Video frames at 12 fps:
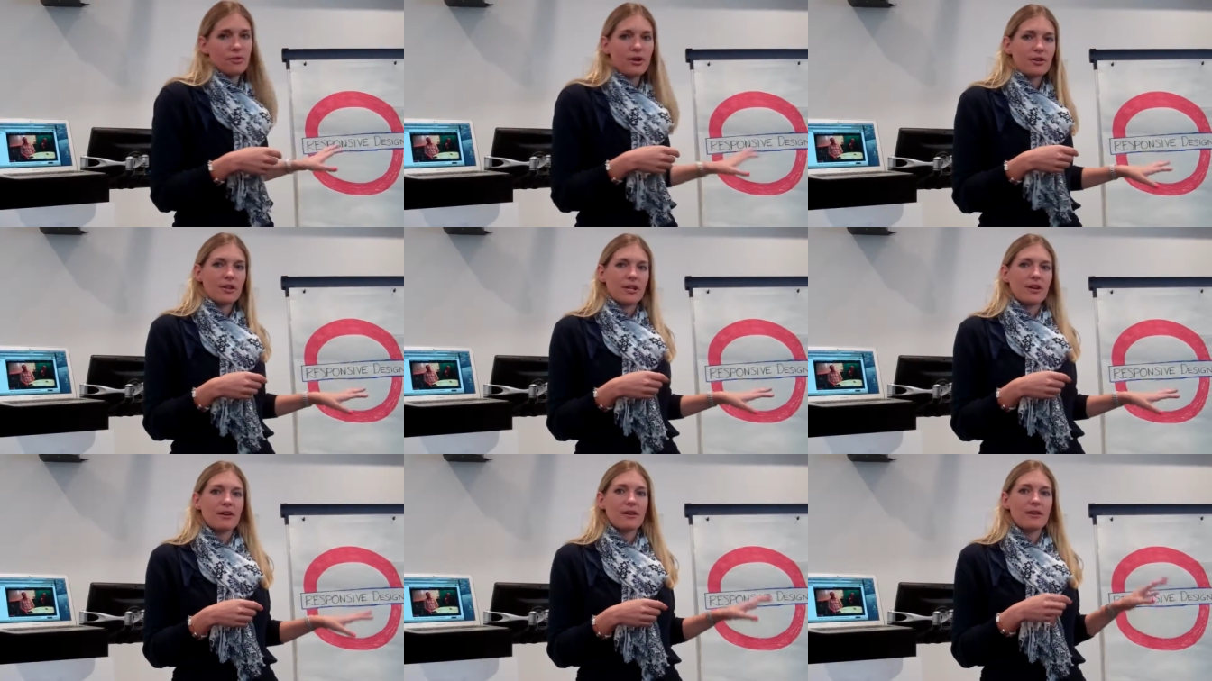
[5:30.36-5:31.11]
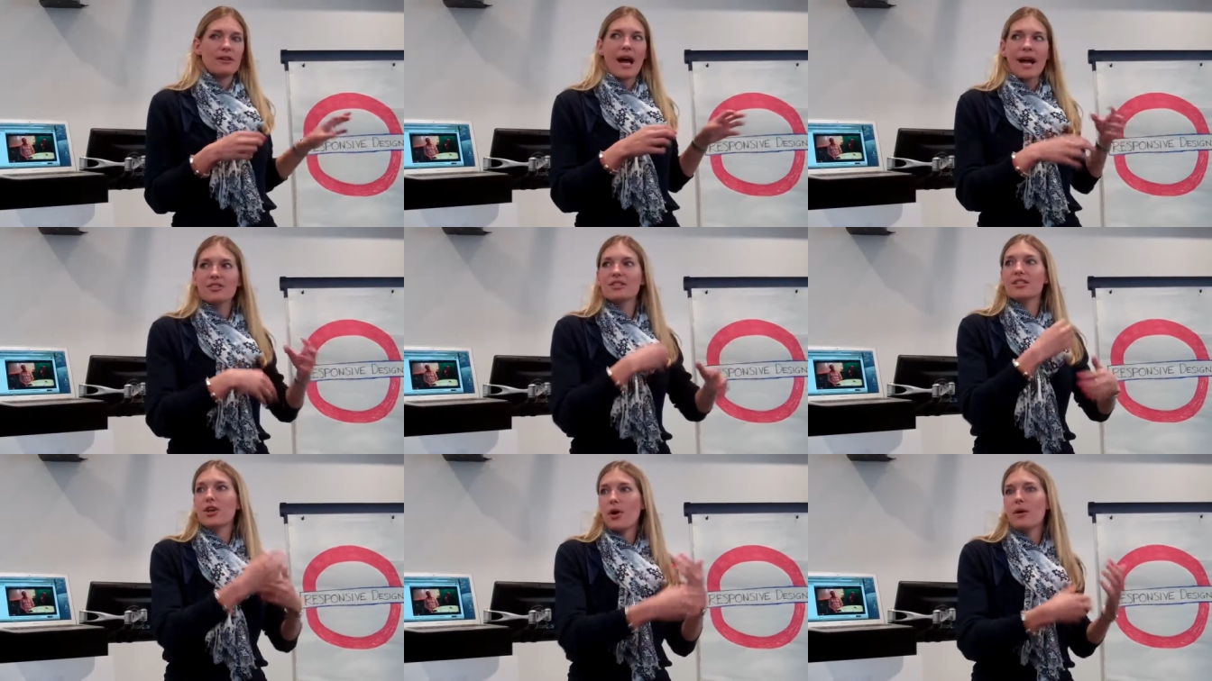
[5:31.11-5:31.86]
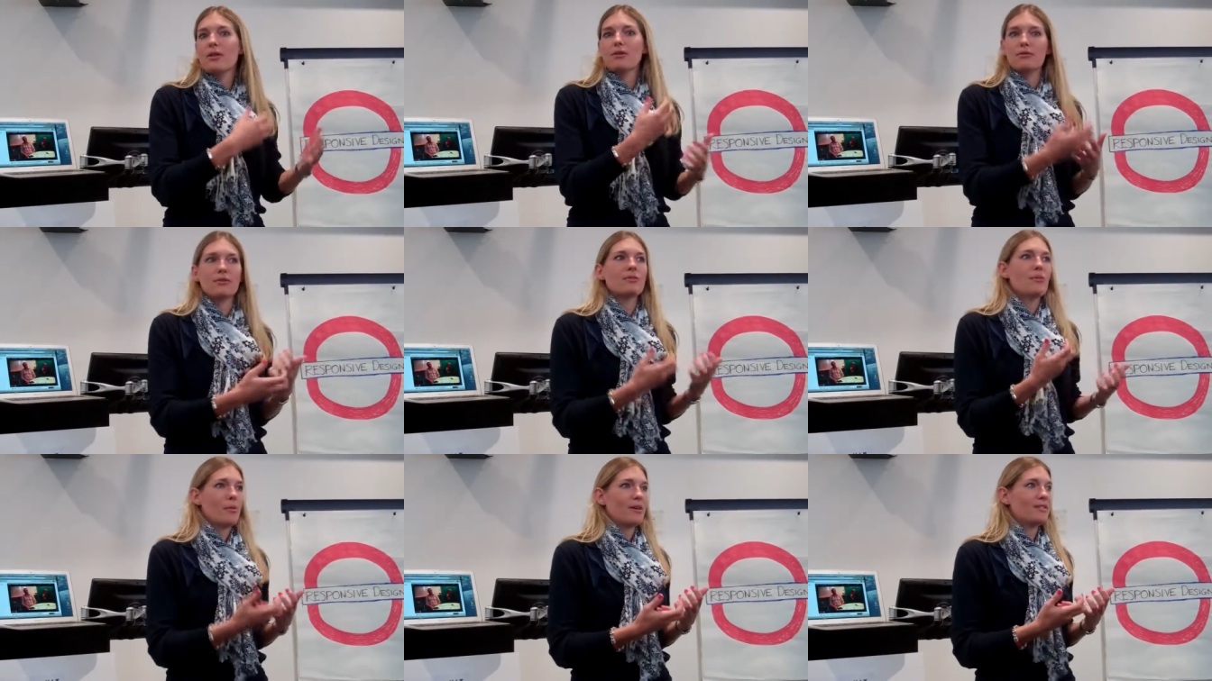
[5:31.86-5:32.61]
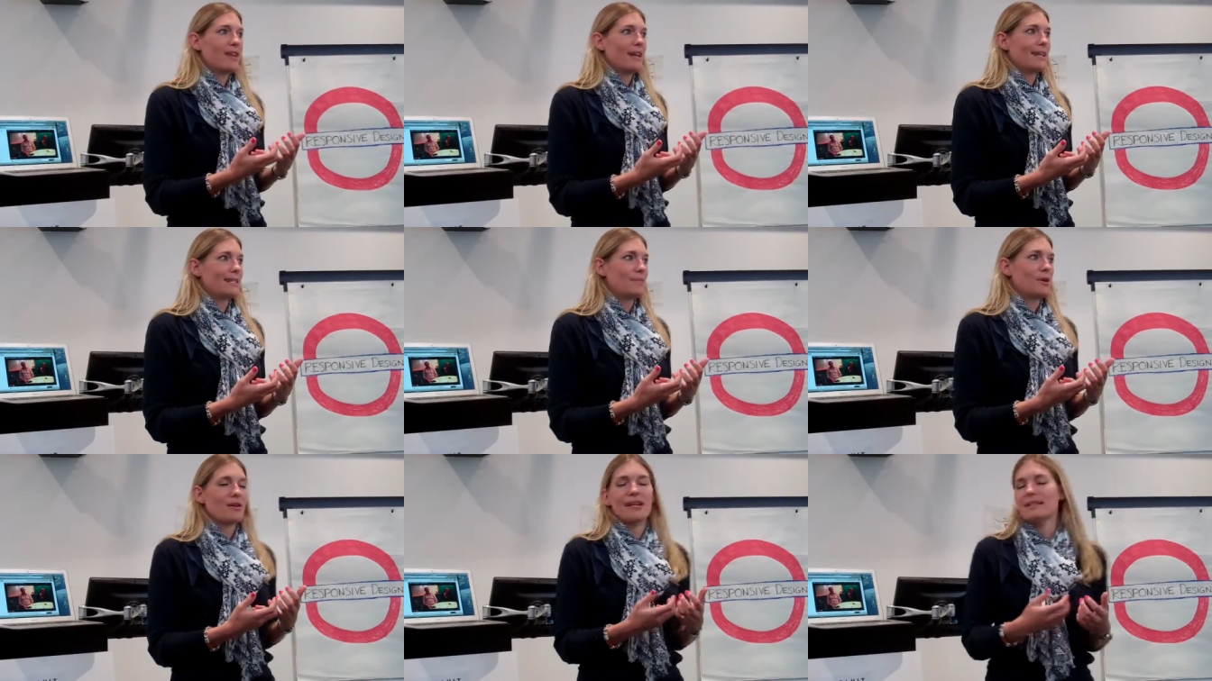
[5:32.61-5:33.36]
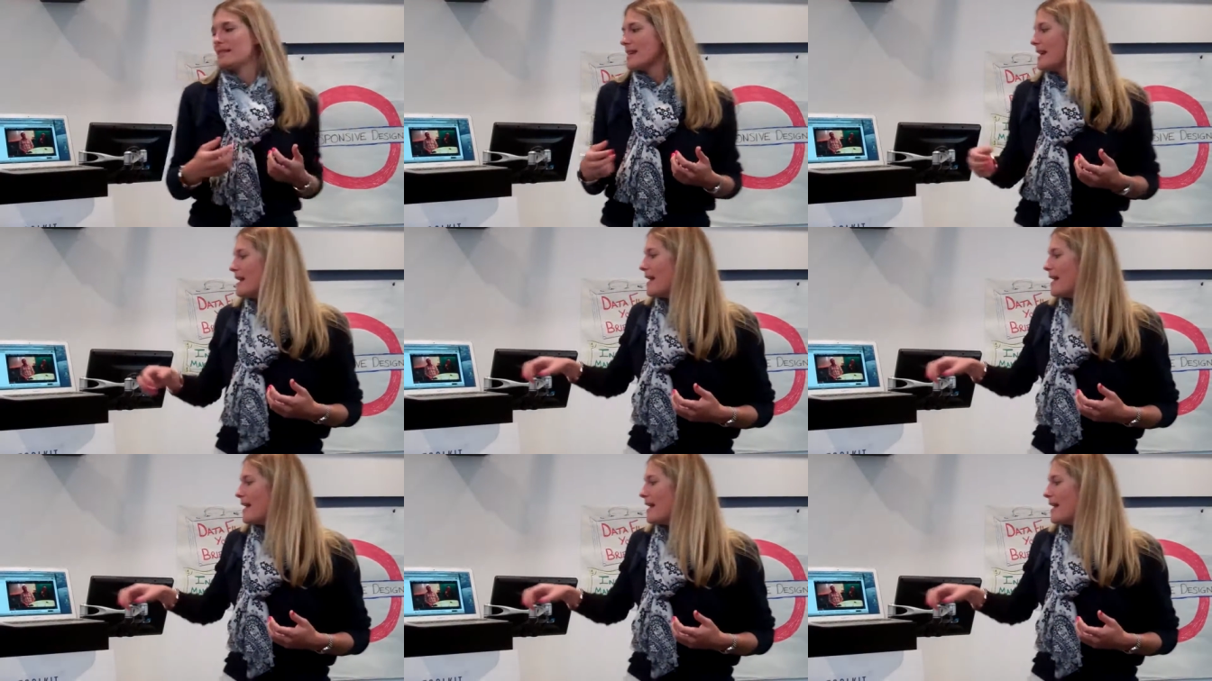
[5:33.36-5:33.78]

you earlier, actually going through the mobile site experience.